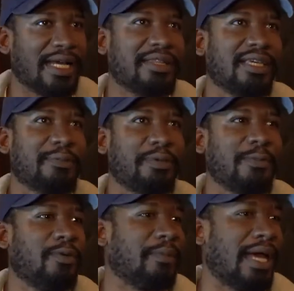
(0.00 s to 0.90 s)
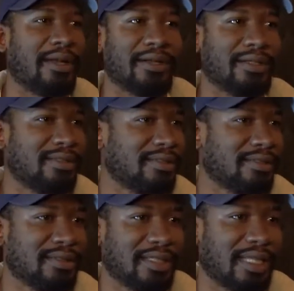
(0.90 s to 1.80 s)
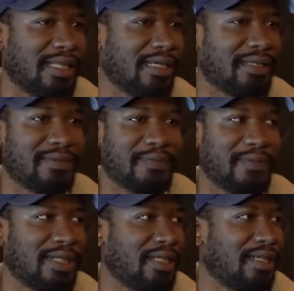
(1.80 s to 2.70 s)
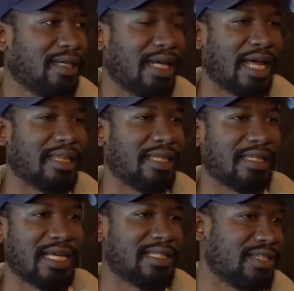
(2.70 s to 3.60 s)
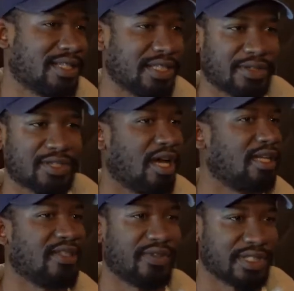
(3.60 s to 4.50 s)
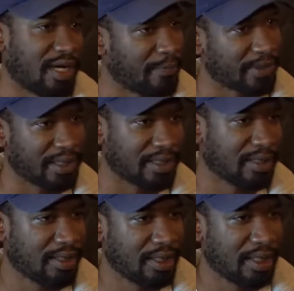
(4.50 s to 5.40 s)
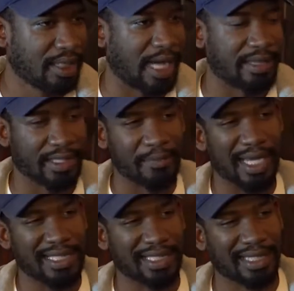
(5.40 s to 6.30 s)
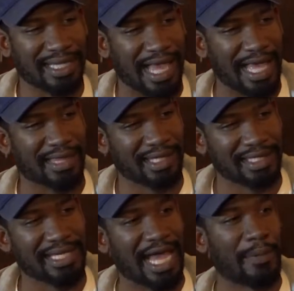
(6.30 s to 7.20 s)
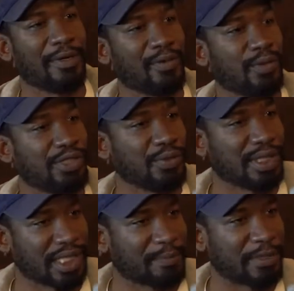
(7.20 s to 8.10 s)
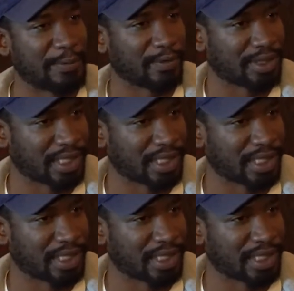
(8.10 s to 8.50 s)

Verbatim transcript: I think people matter. I think, and I think that's the secret sauce of this company. I think amazing thing ha- things happen when you get people